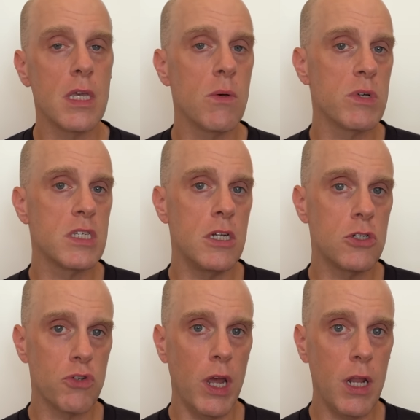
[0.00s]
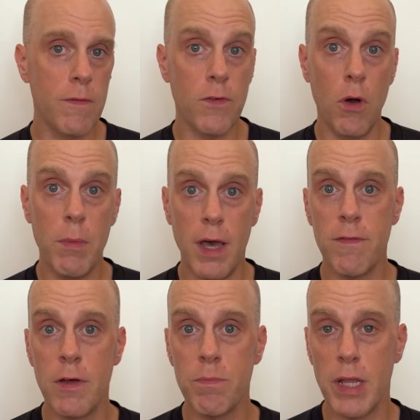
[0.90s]
It was in a training foam,
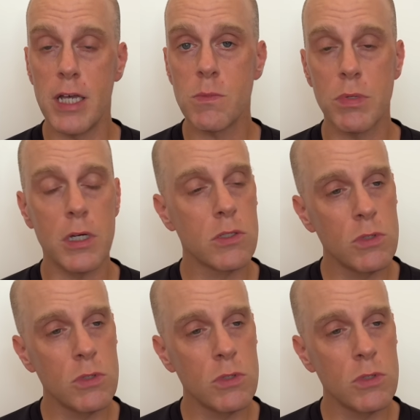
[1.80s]
FF Blast Plus,